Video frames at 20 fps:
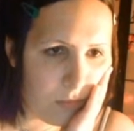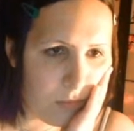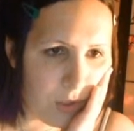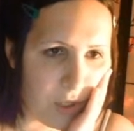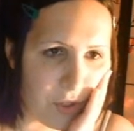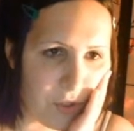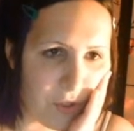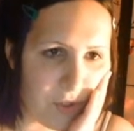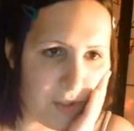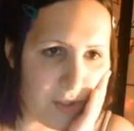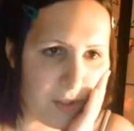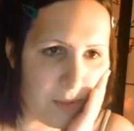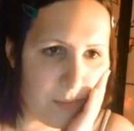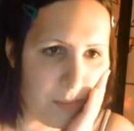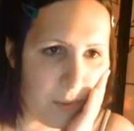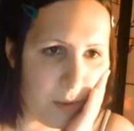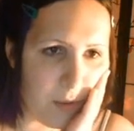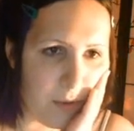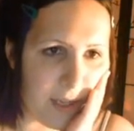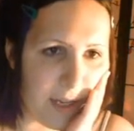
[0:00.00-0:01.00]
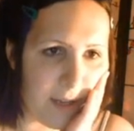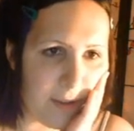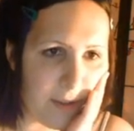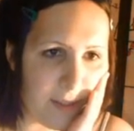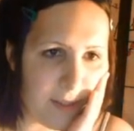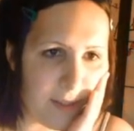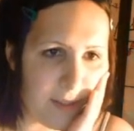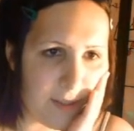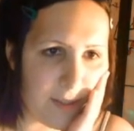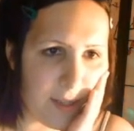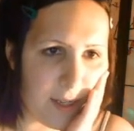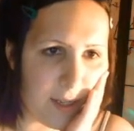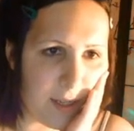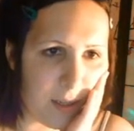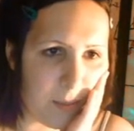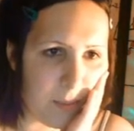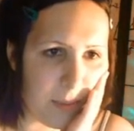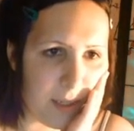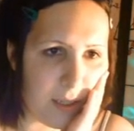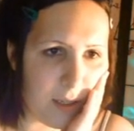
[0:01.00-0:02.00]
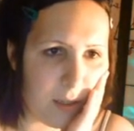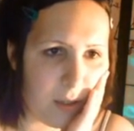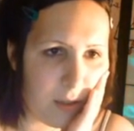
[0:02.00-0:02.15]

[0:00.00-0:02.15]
could just smooth out this duck a bit.